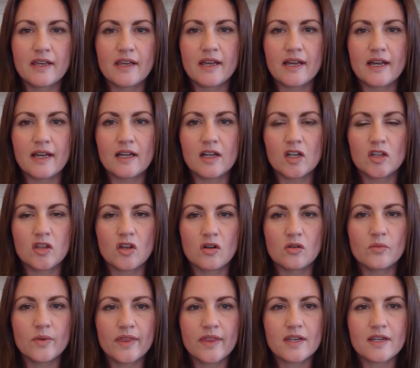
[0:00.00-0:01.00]

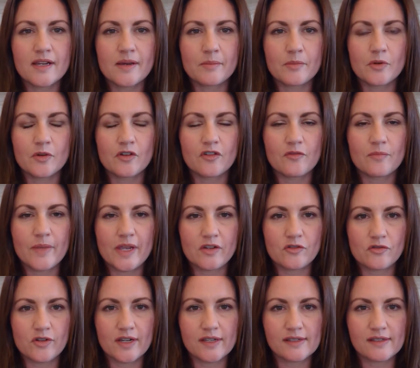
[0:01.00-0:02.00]
along with a number of
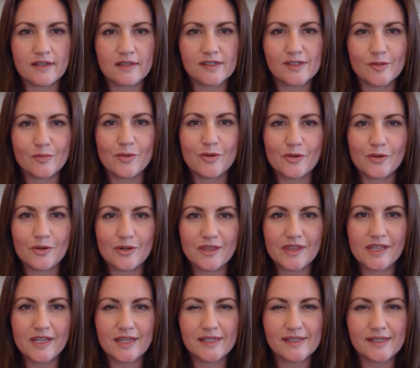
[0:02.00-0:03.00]
metrics that
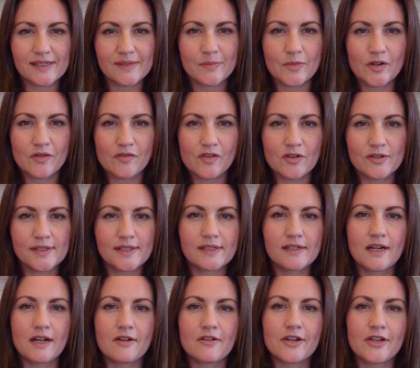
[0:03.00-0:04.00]
support the assessment of those
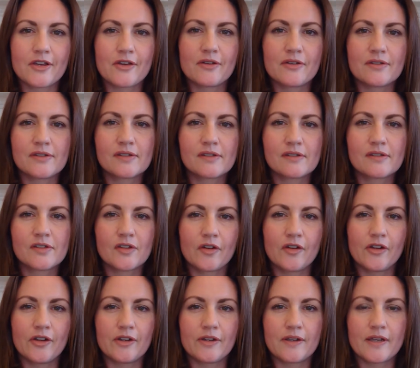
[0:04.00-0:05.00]
scenarios.
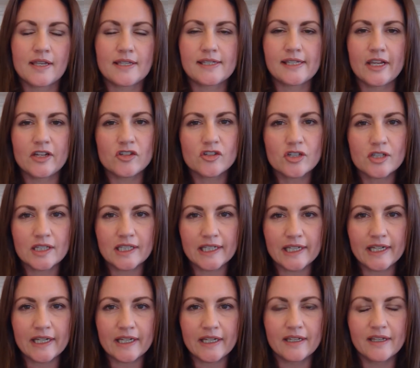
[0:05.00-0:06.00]
So
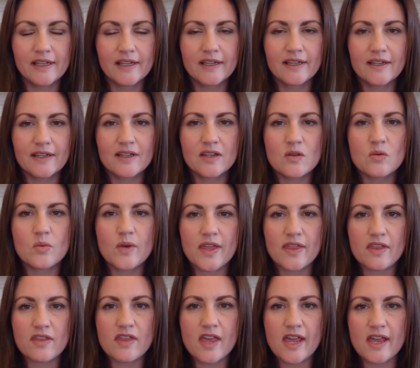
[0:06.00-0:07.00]
essentially,
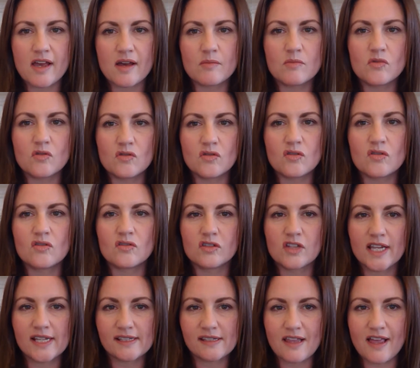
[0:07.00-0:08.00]
whether they are more or
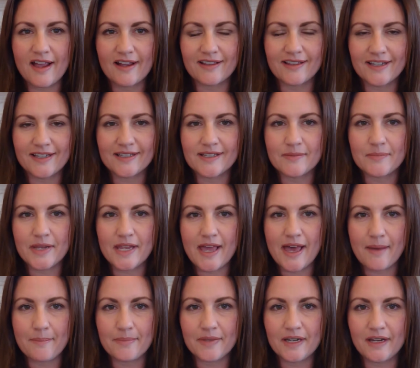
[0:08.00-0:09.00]
less likely to be
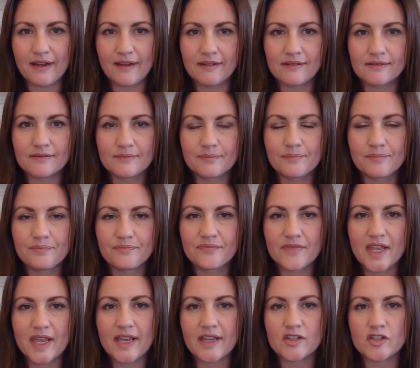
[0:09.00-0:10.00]
happening,
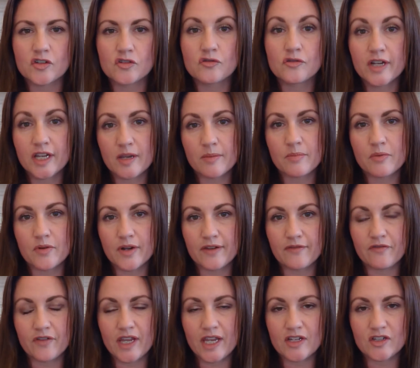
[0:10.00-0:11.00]
and a trigger
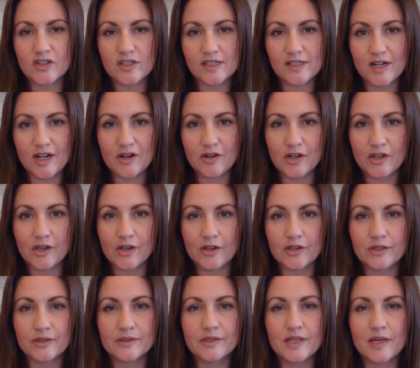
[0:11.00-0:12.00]
point for each
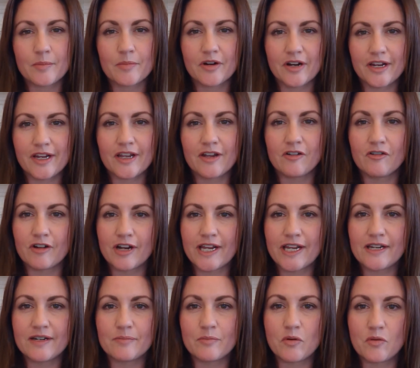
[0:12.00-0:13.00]
scenario, a
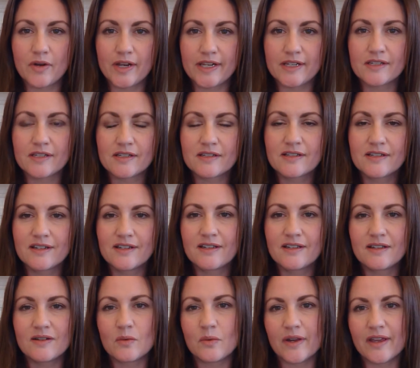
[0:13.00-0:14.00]
pre-agreed point
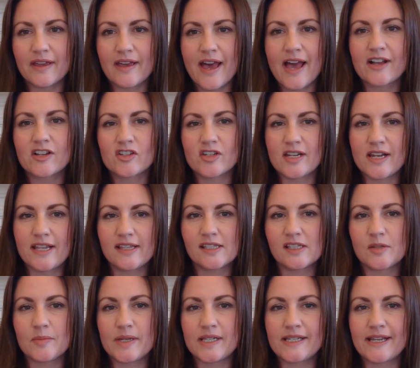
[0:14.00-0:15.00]
where action needs
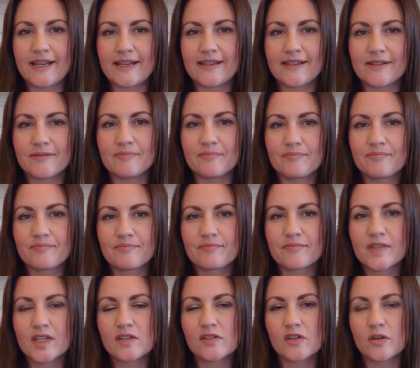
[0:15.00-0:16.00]
to be taken.
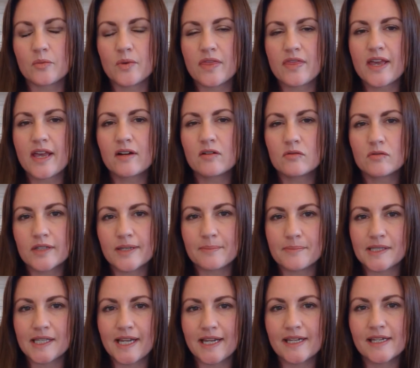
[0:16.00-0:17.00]
So with that all in
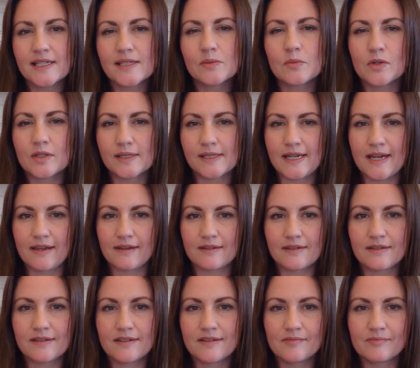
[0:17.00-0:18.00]
place, what's
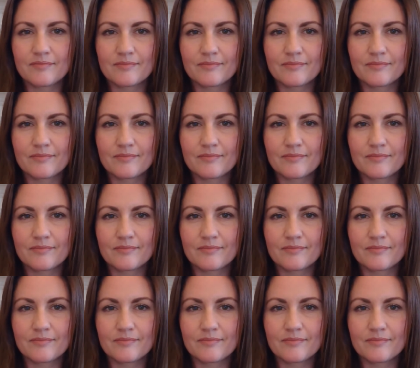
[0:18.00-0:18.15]
next?